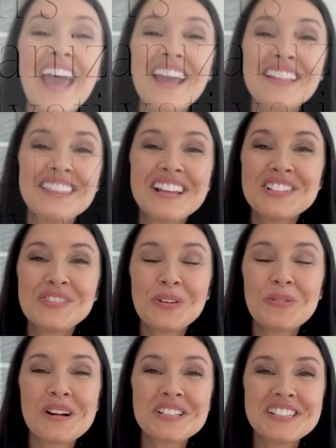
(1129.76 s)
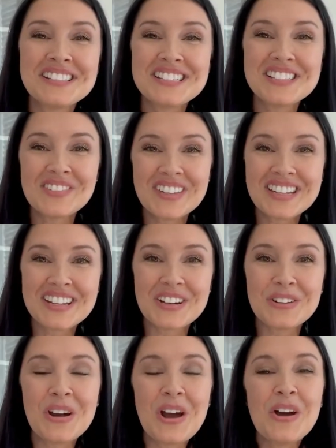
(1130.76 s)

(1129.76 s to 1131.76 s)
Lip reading: Hey, thanks for watching this video.